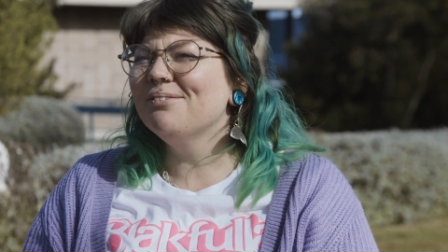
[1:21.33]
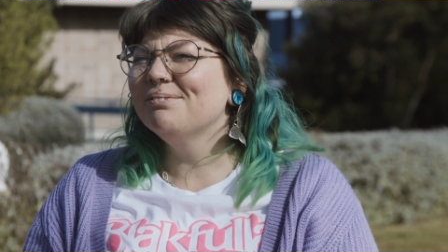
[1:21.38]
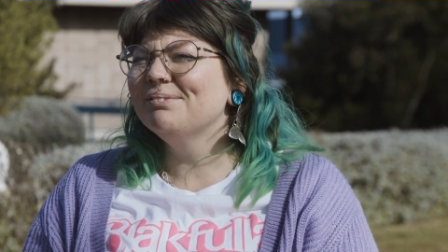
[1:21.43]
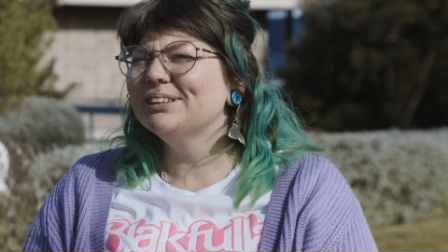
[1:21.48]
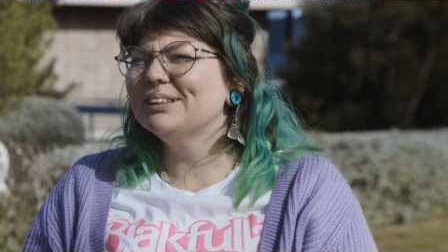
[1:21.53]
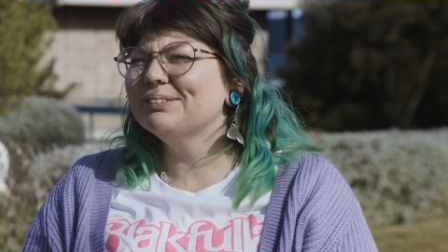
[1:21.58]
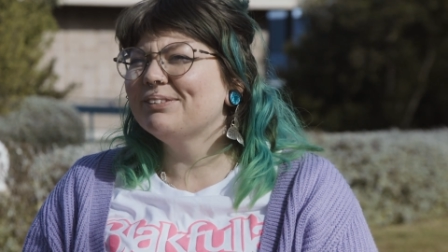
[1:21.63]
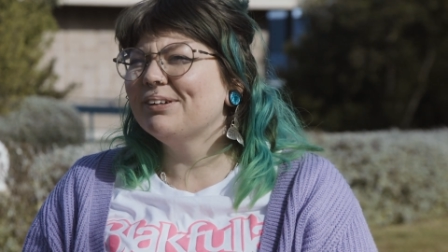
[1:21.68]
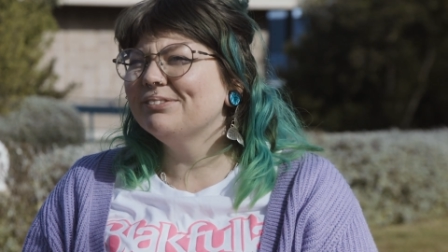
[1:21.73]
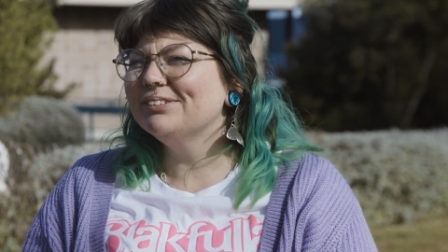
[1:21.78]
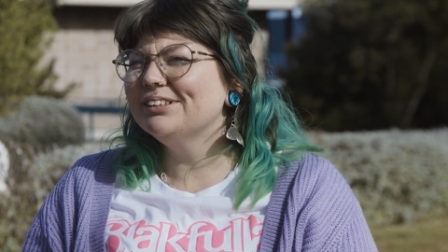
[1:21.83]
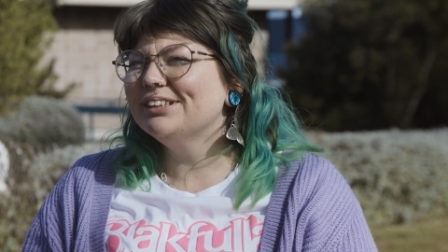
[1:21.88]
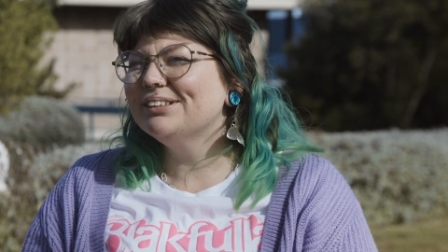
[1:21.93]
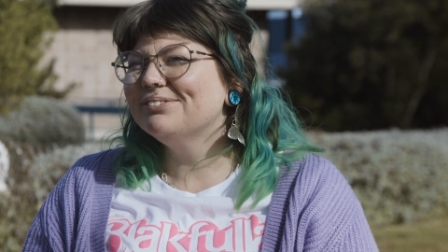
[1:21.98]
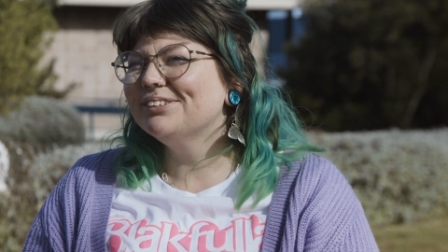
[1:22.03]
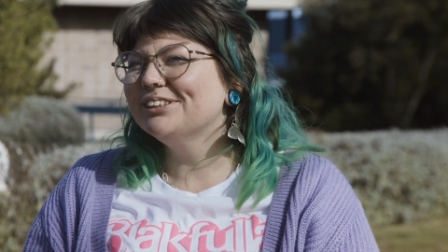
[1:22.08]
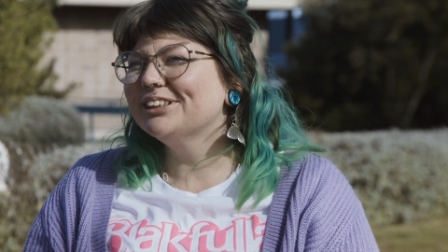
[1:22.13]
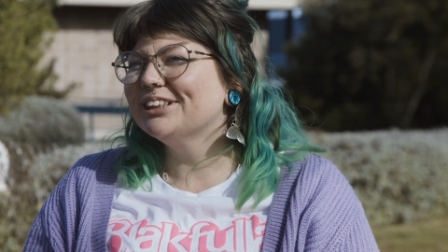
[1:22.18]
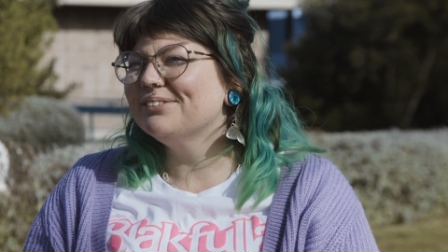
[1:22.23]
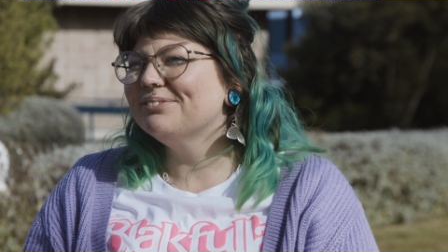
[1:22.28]
was probably the
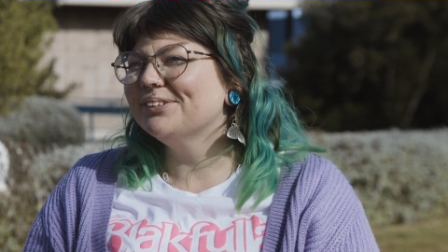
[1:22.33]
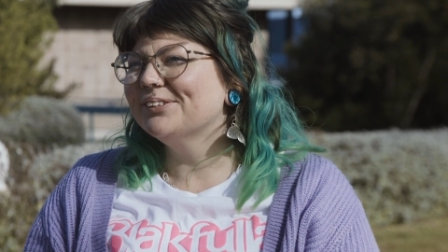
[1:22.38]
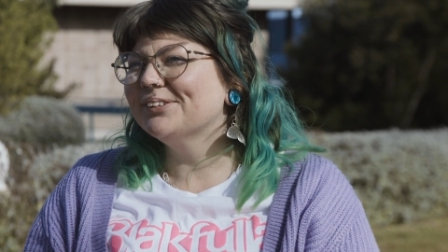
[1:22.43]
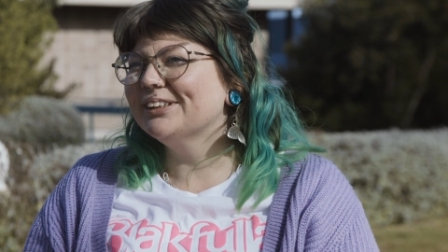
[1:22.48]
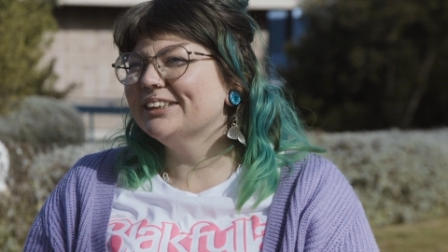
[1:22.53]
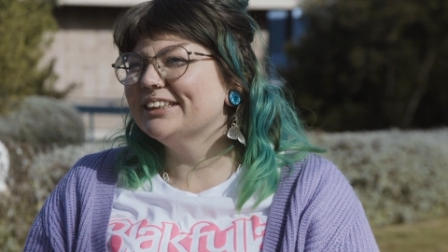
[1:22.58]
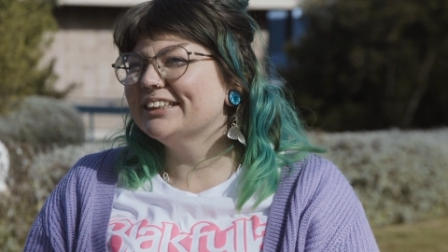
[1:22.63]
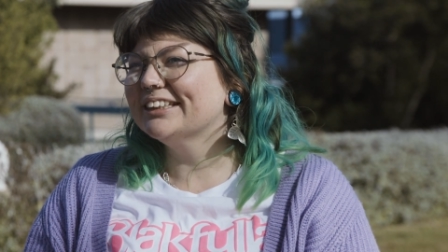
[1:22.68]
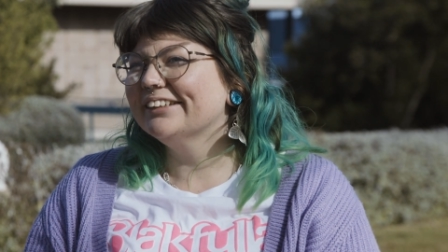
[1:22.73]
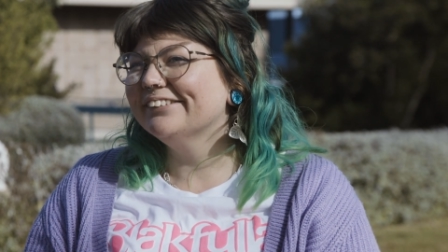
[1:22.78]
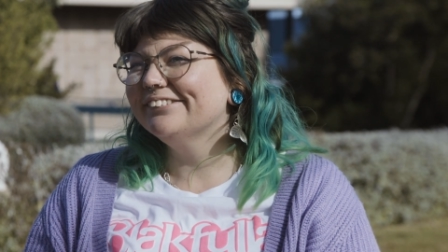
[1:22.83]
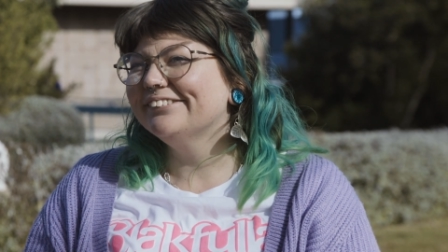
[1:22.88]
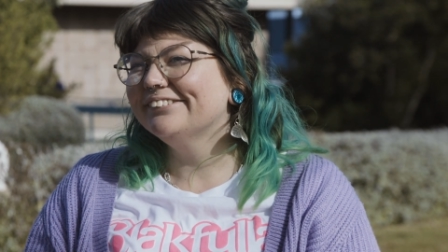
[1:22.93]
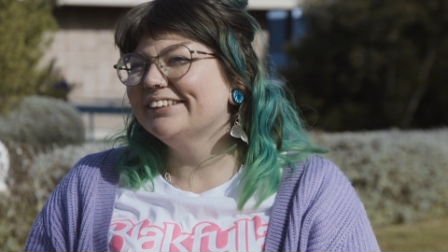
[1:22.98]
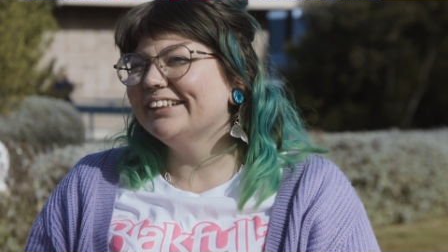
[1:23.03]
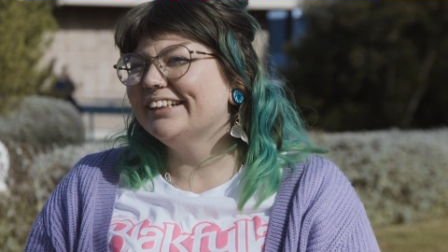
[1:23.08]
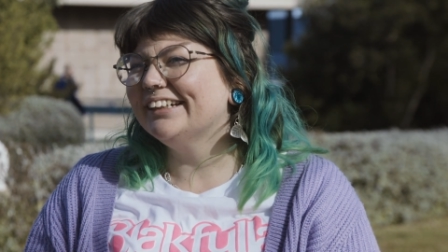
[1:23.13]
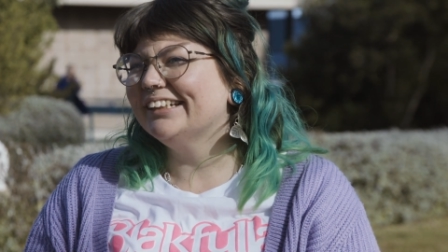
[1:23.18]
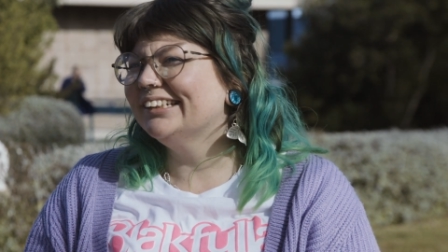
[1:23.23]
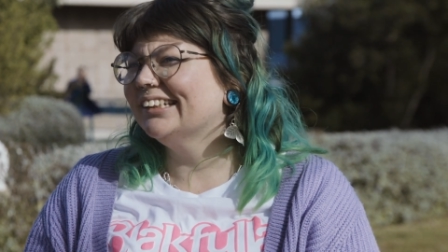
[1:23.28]
most important skill
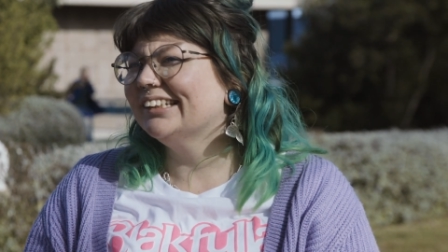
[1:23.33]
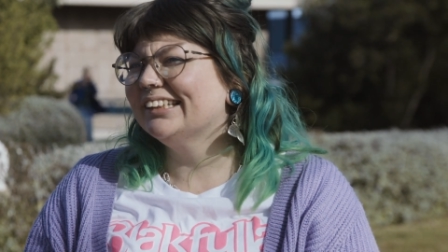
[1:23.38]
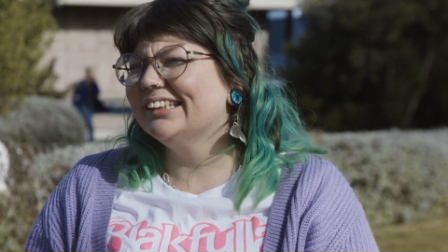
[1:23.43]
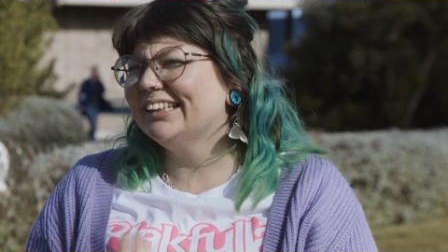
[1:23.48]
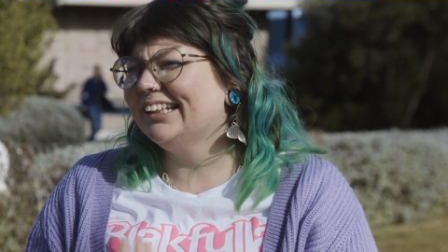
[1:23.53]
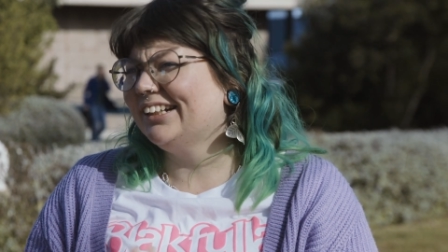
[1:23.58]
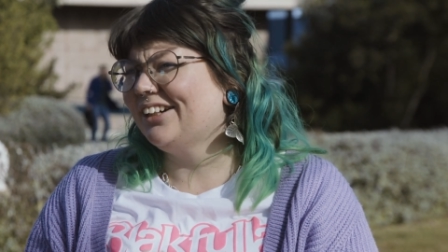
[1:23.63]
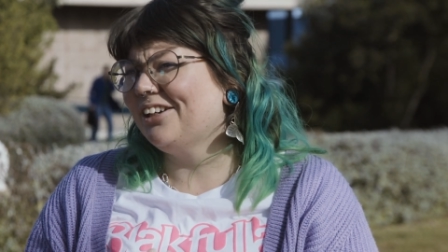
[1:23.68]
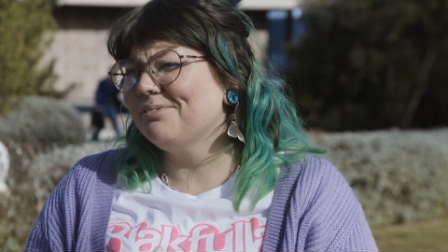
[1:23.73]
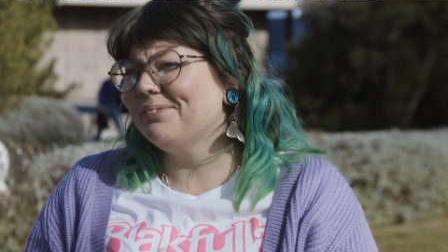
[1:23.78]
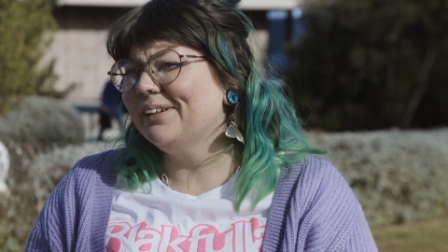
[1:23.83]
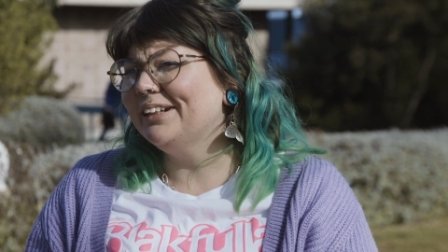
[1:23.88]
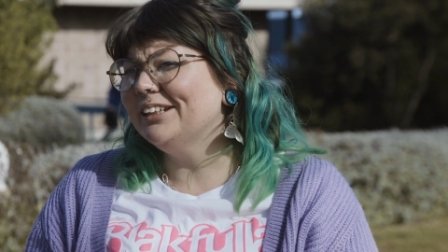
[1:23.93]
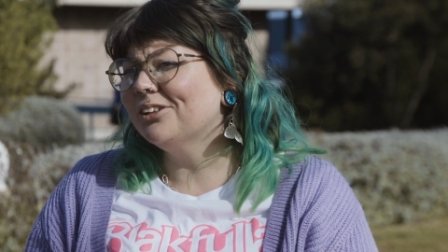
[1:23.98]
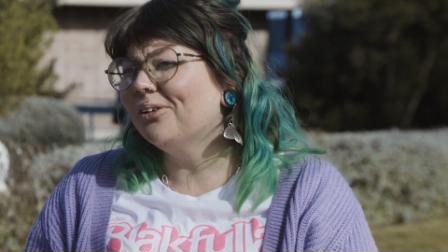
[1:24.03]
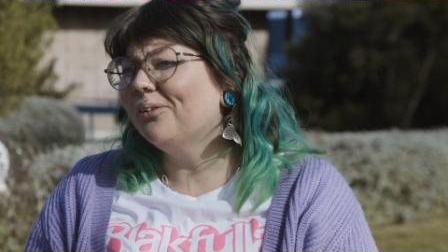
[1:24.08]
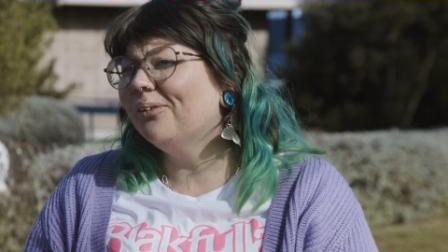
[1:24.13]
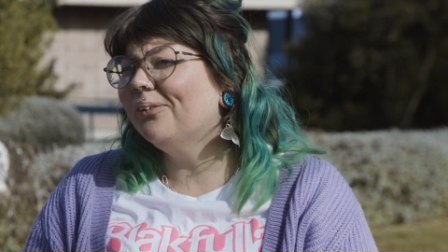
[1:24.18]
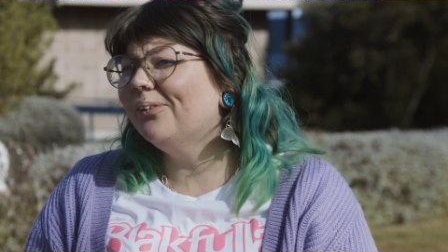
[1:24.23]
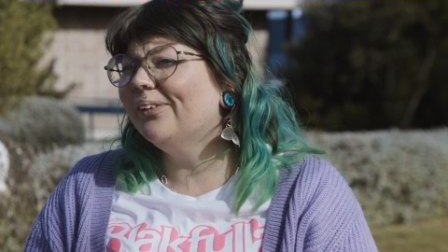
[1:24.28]
that I've been
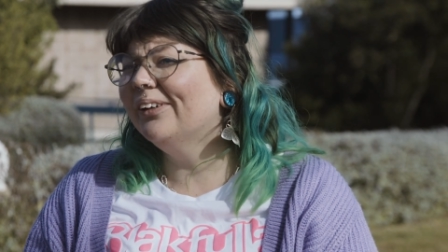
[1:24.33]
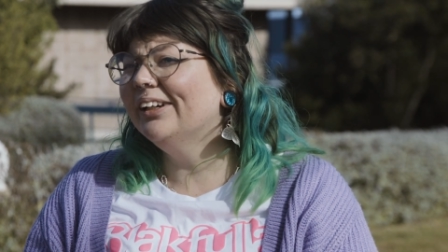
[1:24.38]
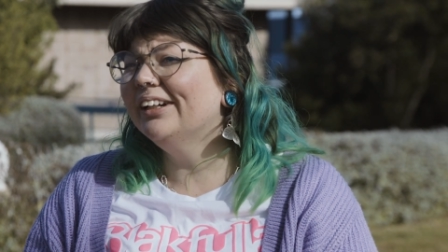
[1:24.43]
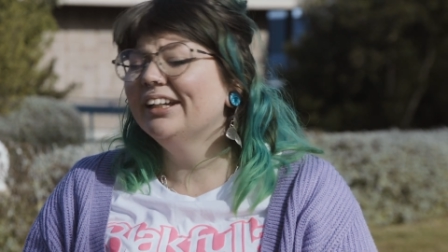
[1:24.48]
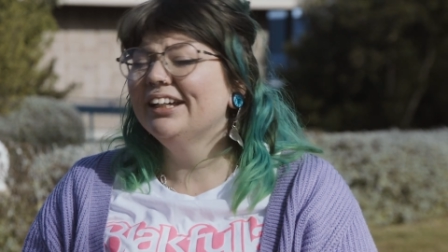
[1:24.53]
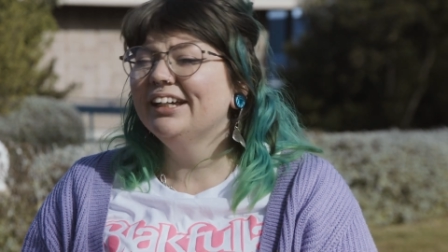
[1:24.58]
taught.